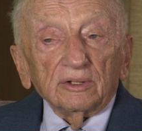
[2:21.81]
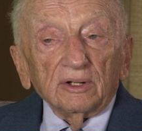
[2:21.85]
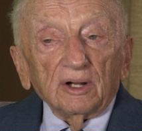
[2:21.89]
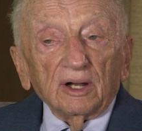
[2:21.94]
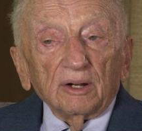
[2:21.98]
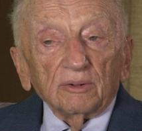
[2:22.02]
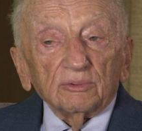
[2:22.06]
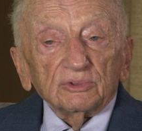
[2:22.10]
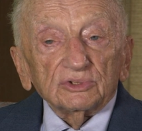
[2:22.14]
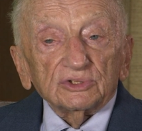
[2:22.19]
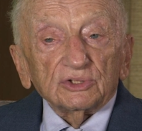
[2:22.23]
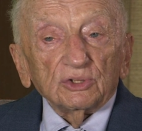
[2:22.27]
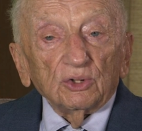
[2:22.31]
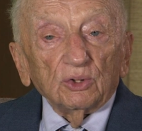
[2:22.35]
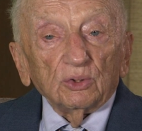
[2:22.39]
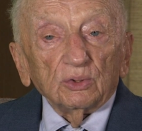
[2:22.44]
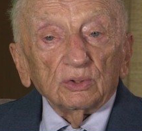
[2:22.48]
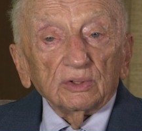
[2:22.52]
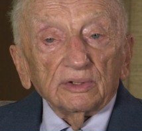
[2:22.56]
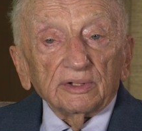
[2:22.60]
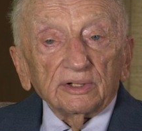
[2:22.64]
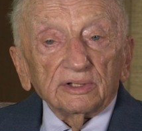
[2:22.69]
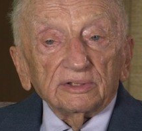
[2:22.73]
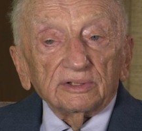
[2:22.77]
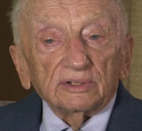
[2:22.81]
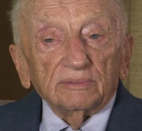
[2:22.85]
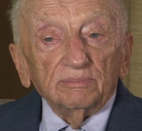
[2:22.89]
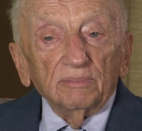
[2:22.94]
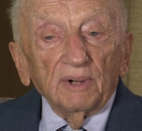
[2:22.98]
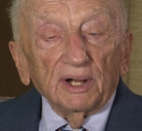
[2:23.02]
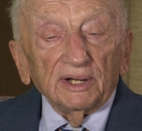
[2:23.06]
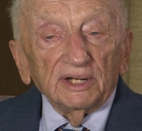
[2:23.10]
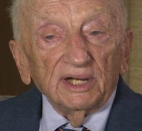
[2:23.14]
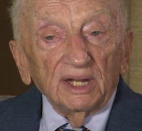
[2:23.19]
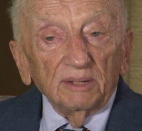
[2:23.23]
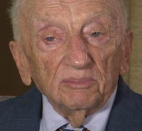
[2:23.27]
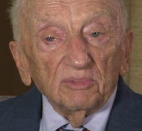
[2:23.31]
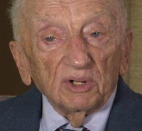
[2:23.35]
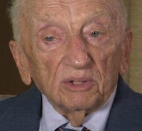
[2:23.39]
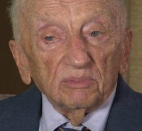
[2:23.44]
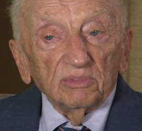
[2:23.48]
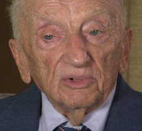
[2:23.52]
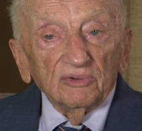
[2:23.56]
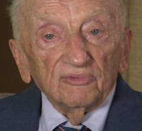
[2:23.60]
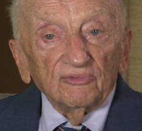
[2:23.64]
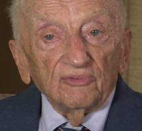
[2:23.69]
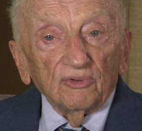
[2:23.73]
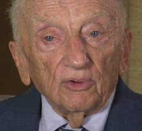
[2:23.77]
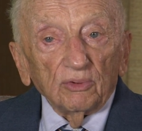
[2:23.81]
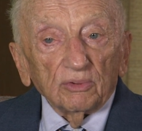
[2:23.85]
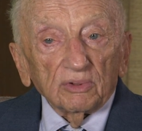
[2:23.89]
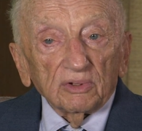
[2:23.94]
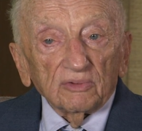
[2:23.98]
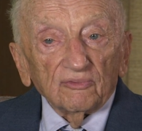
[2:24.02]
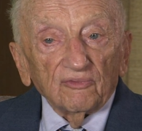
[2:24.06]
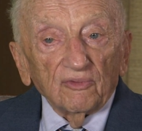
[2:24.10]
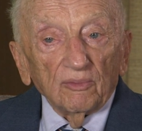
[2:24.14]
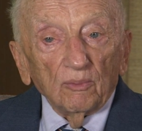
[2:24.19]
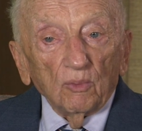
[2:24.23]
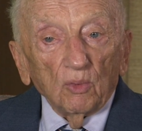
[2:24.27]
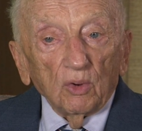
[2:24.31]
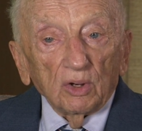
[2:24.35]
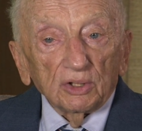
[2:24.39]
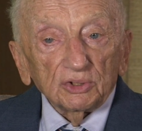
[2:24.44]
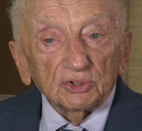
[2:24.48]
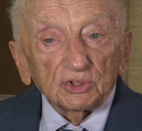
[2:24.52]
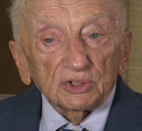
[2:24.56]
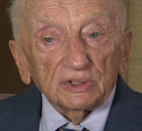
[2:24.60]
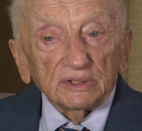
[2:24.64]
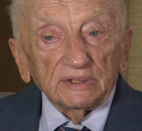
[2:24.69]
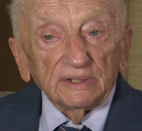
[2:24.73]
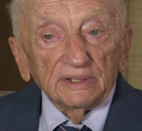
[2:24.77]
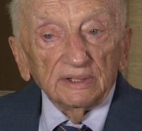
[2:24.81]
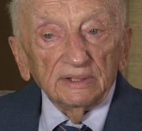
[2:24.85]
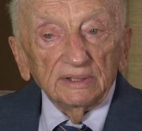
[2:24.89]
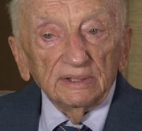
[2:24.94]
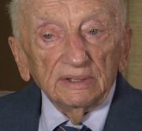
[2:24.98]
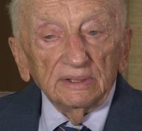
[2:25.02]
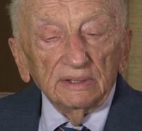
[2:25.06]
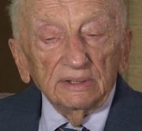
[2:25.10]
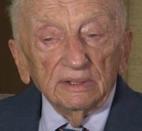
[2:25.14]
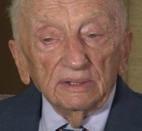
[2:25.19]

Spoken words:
I was told that my name had been forwarded from Washington,